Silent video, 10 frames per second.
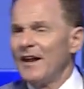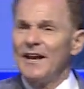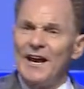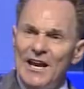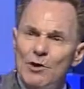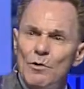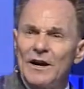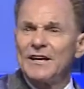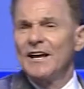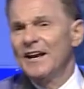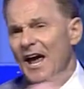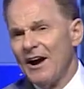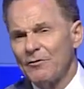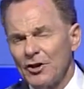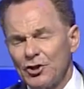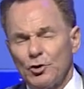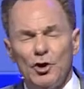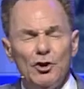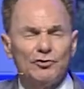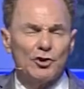that anyone can ever
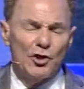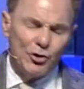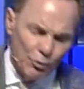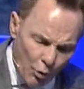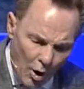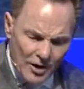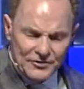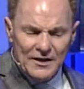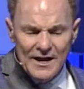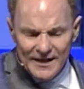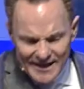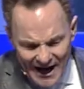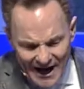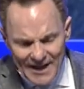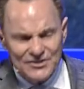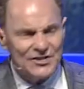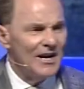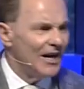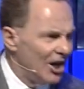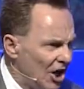do to thwart God's
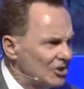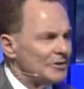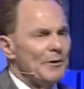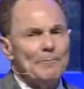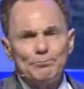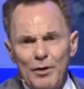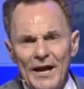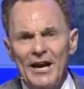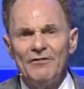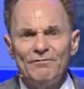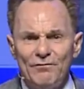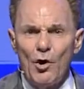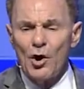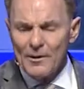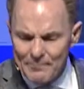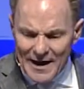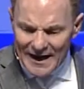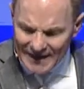ultimate plan for my